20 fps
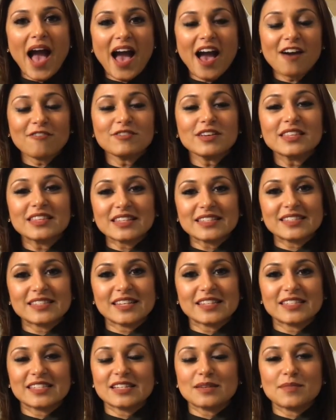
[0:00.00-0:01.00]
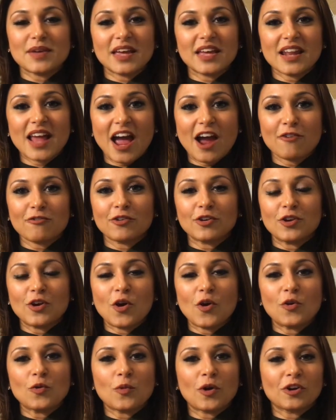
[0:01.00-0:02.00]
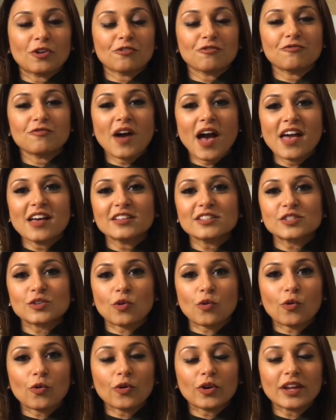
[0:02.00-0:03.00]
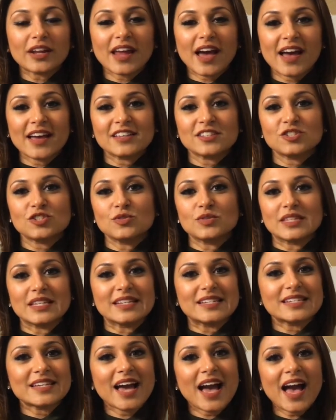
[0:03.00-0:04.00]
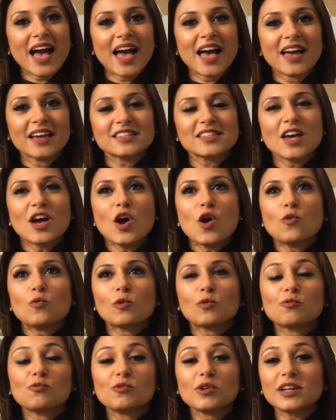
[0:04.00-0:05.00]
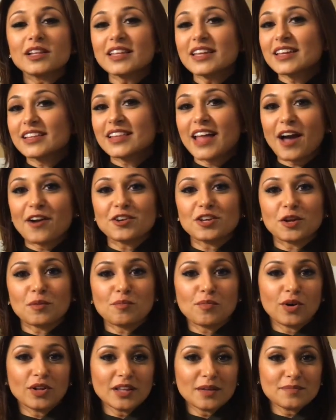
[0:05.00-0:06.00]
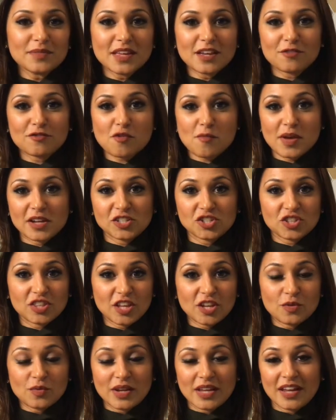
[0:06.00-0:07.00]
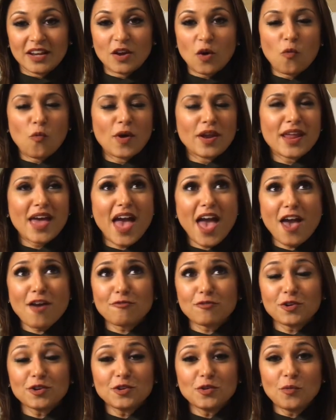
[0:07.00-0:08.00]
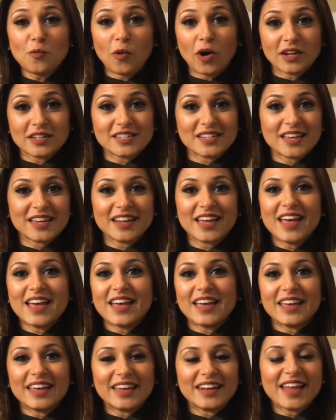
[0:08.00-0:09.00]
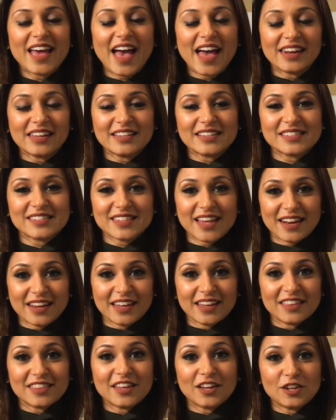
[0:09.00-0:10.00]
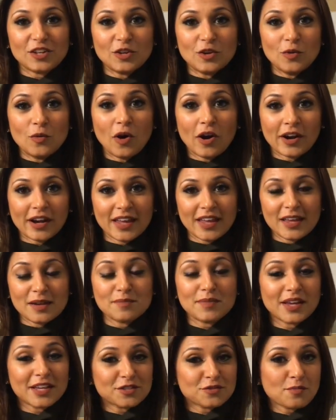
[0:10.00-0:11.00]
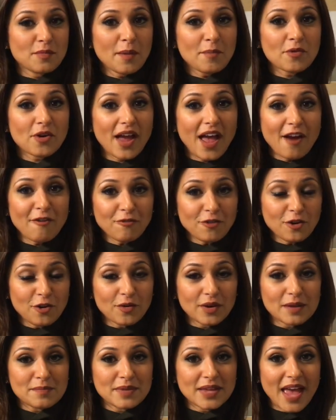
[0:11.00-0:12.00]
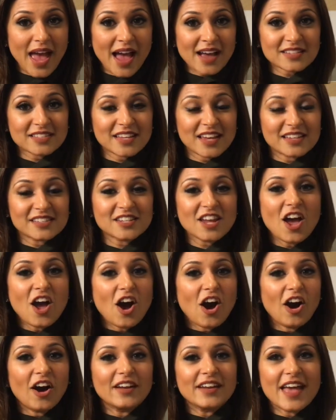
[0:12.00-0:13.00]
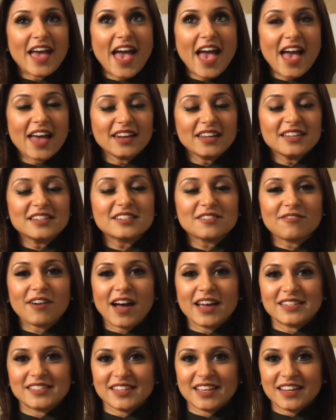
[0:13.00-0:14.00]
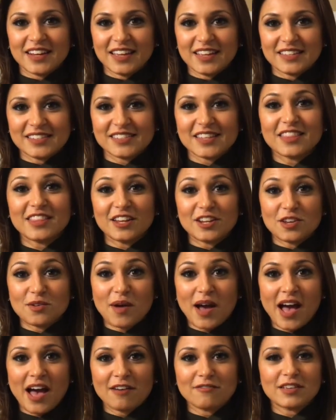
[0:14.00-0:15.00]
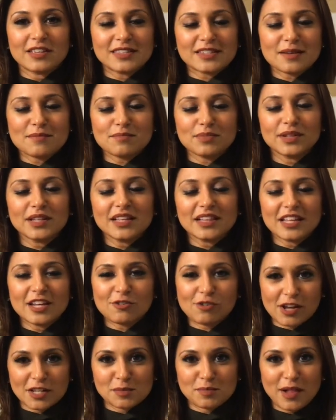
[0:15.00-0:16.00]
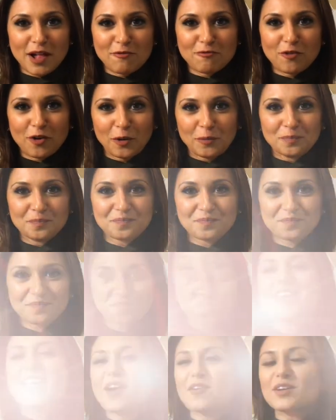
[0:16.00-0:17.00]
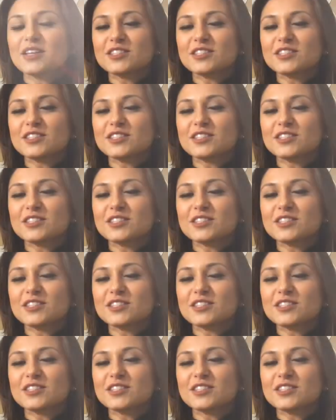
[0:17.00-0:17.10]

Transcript: having this system in Evernote where your files are organized using tags will really allow you to pull up the information that you need whenever you want it in any setting that you are in. Because remember, Evernote can be accessed on any device it is that you have. It's completely cross-platform. Now,